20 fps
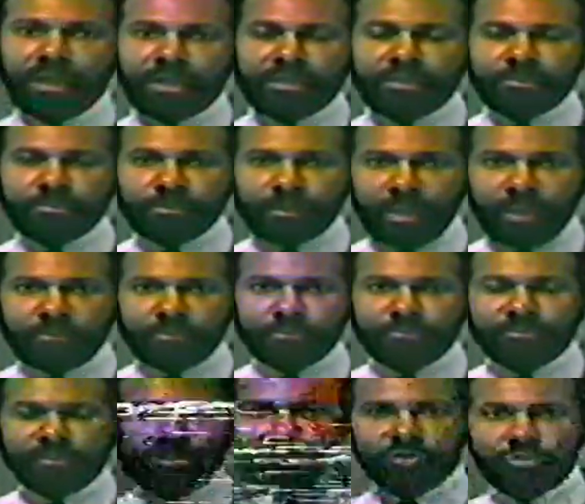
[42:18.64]
in the
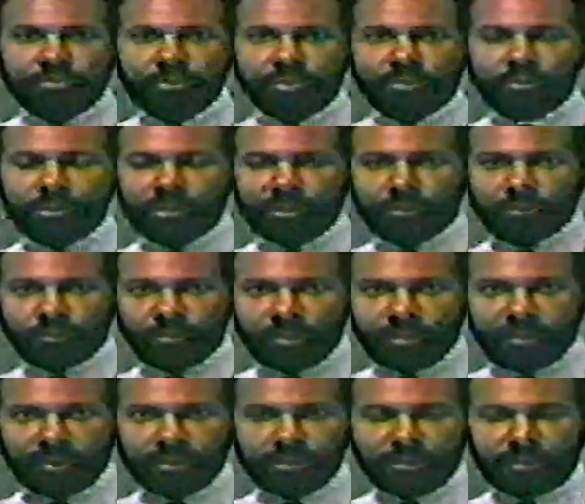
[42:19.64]
problems that you'll be working
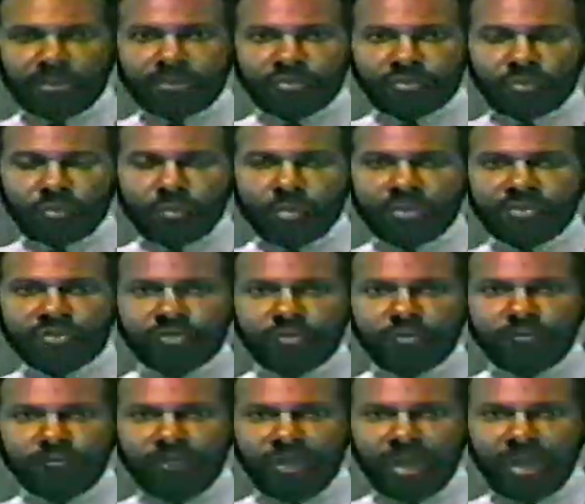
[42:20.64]
with. So once
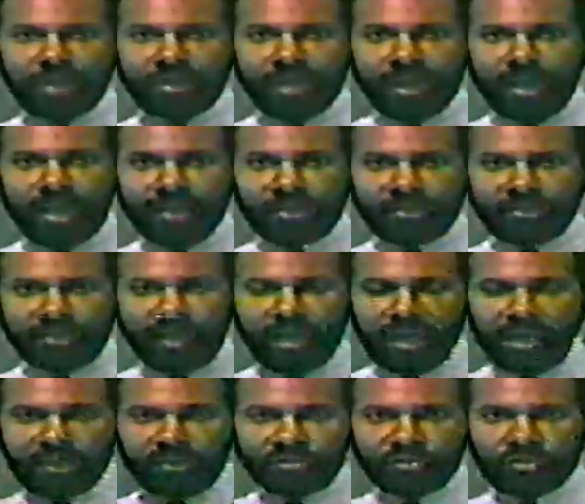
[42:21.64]
you find
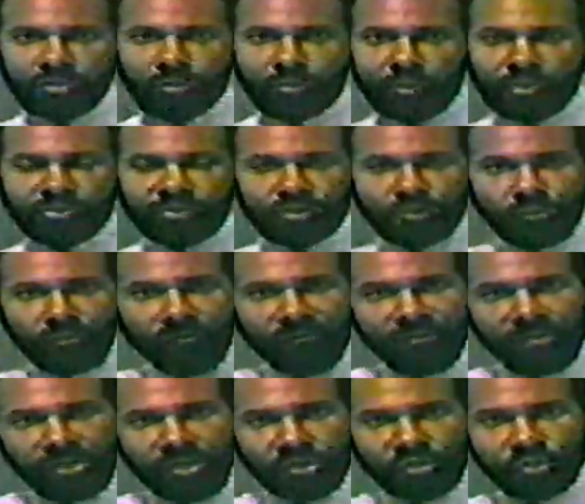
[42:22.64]
x, once you
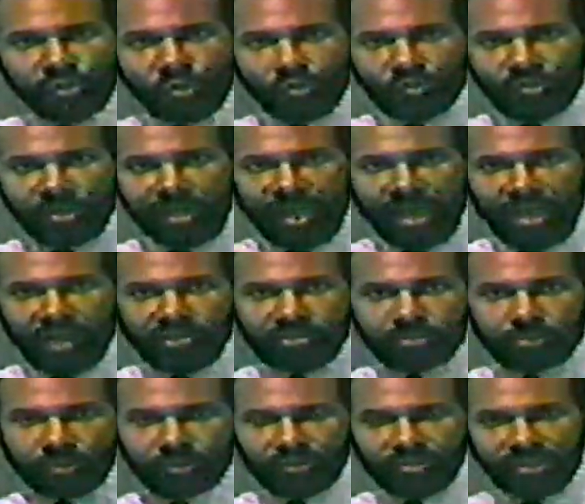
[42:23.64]
finish using
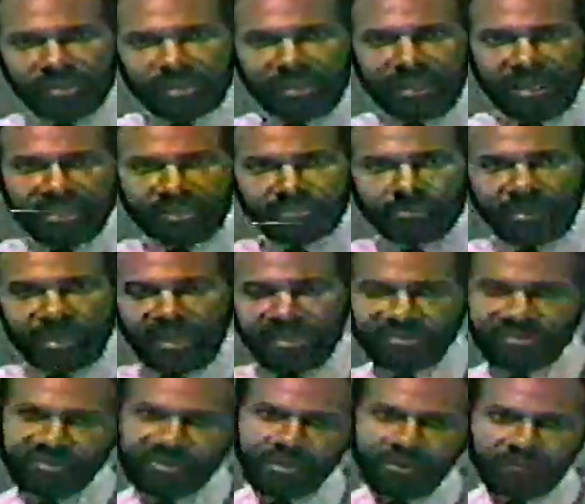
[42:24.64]
algebra to get x by
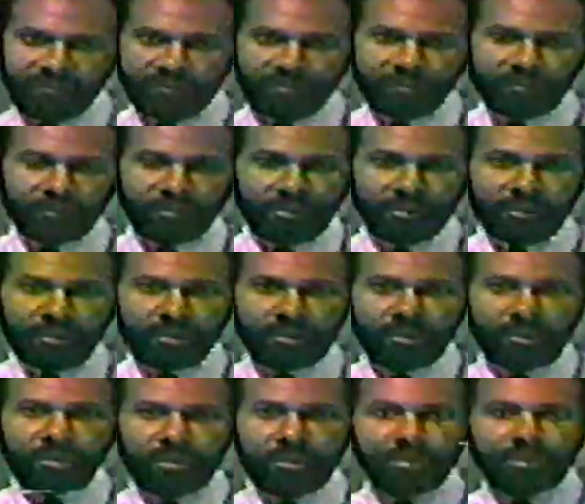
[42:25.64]
itself,
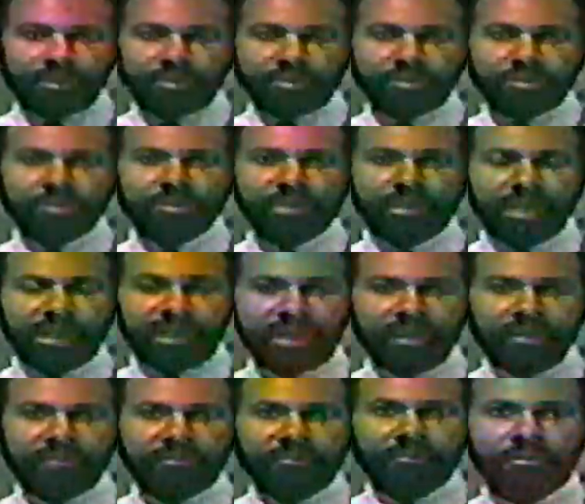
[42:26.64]
you'll
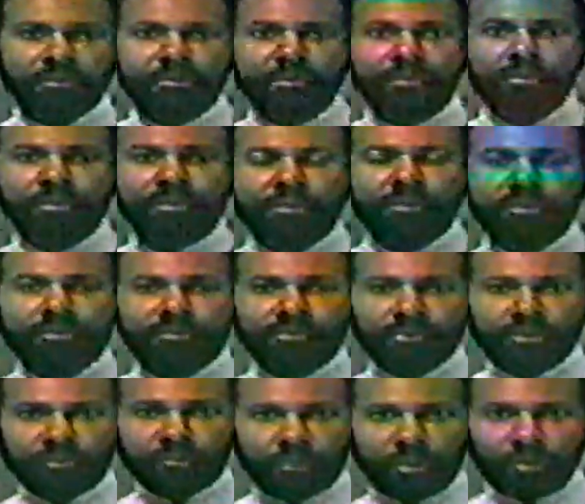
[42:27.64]
have
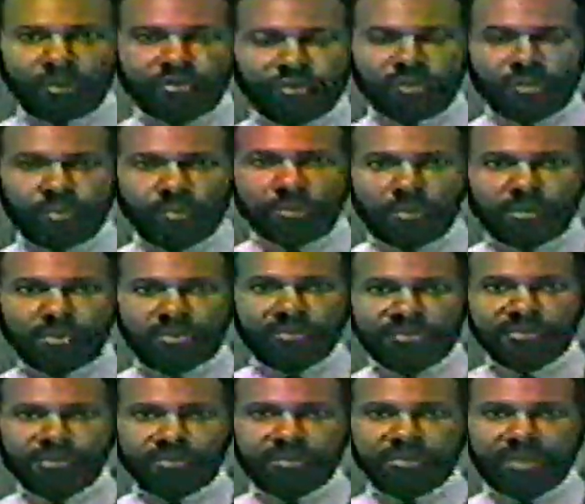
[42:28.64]
the raw score.
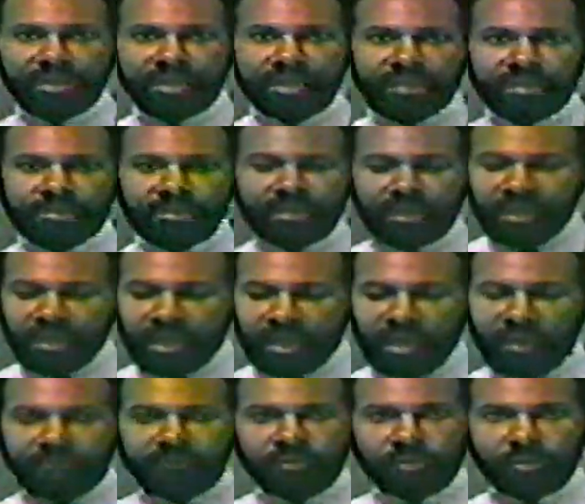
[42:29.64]
So then,
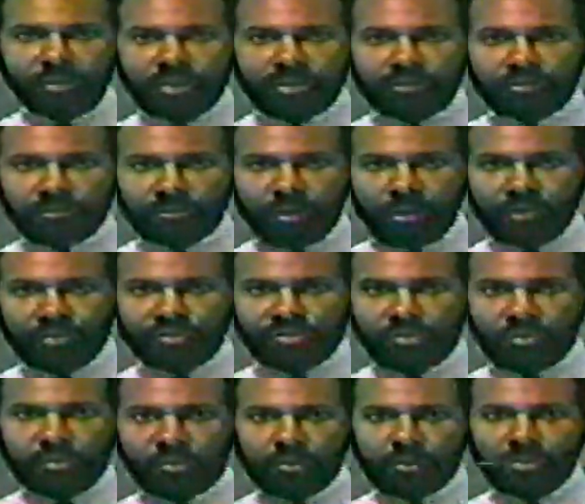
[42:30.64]
after you get the raw
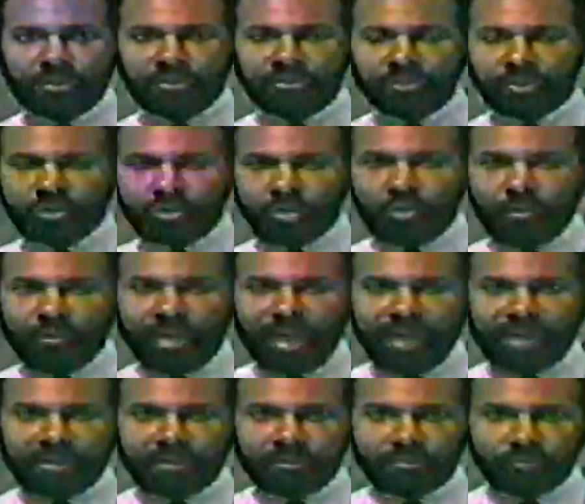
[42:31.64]
score, you go
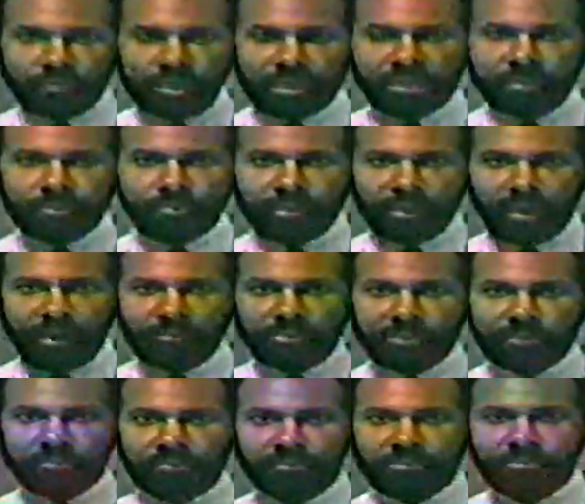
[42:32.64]
back and read the
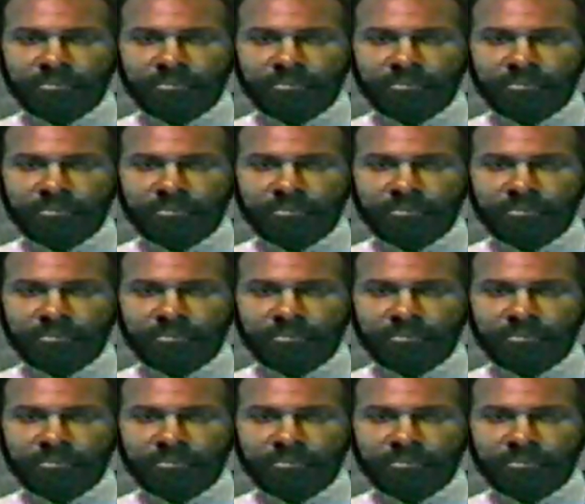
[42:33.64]
problem